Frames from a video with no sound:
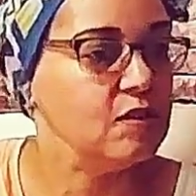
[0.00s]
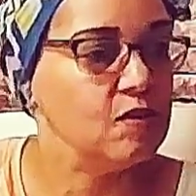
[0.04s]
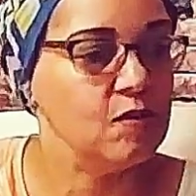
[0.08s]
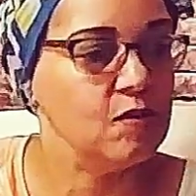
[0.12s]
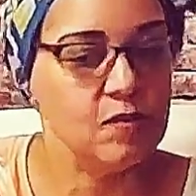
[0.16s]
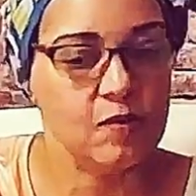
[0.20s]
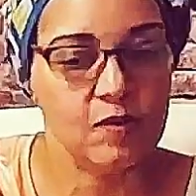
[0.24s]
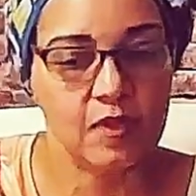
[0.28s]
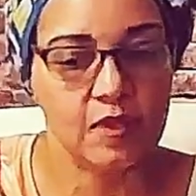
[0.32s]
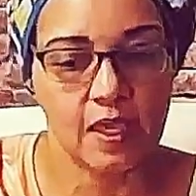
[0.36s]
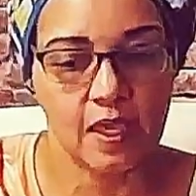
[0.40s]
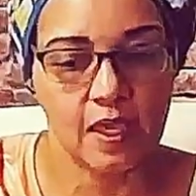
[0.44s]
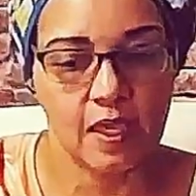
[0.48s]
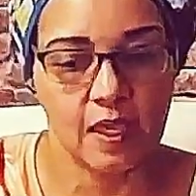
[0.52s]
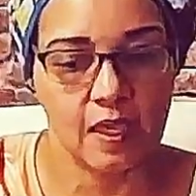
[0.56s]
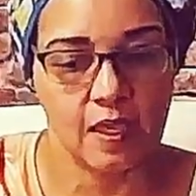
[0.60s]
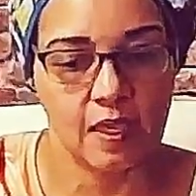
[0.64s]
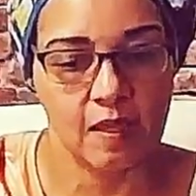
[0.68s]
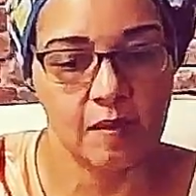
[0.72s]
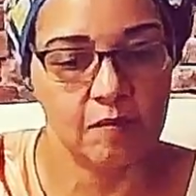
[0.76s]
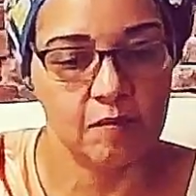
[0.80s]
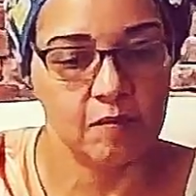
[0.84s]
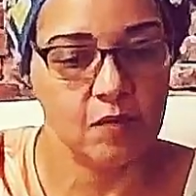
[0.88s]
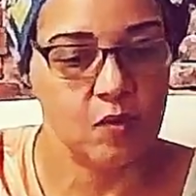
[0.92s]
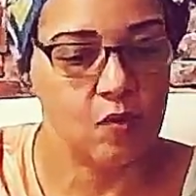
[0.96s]

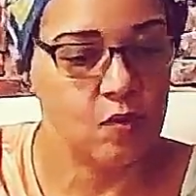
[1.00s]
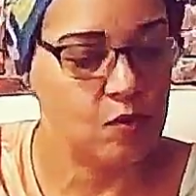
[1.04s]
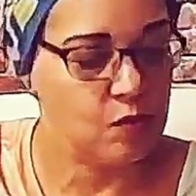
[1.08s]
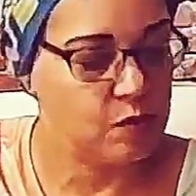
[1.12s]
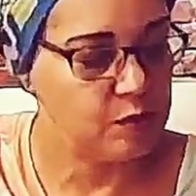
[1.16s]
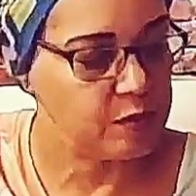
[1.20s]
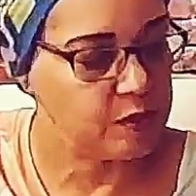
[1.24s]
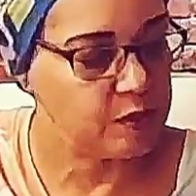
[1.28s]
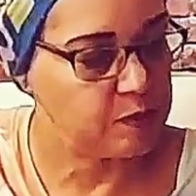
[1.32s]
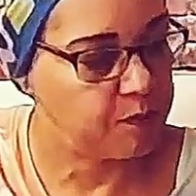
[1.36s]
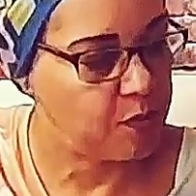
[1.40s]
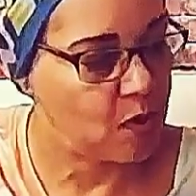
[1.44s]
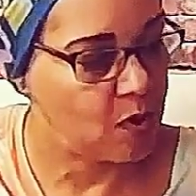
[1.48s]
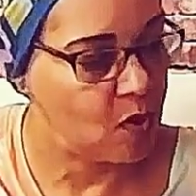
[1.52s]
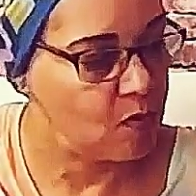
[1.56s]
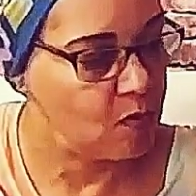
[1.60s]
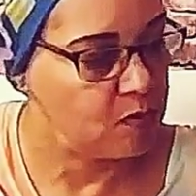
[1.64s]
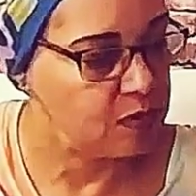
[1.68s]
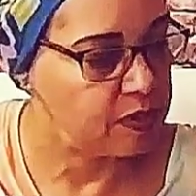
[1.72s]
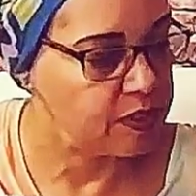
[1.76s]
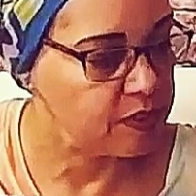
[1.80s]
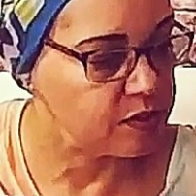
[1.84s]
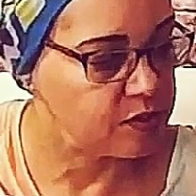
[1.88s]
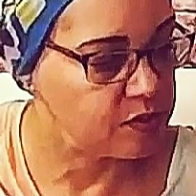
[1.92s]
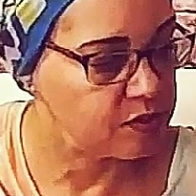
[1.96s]
who's
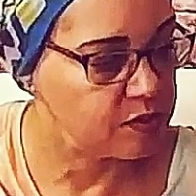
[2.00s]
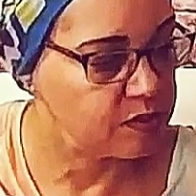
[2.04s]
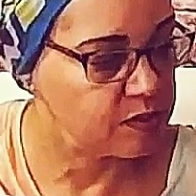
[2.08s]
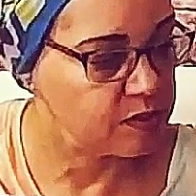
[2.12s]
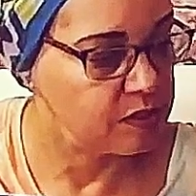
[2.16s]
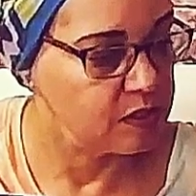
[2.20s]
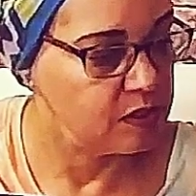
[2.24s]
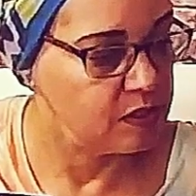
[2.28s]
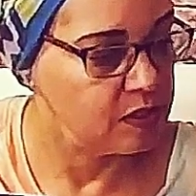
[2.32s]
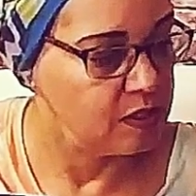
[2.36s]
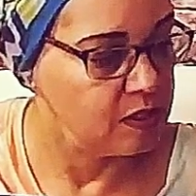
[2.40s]
Polish.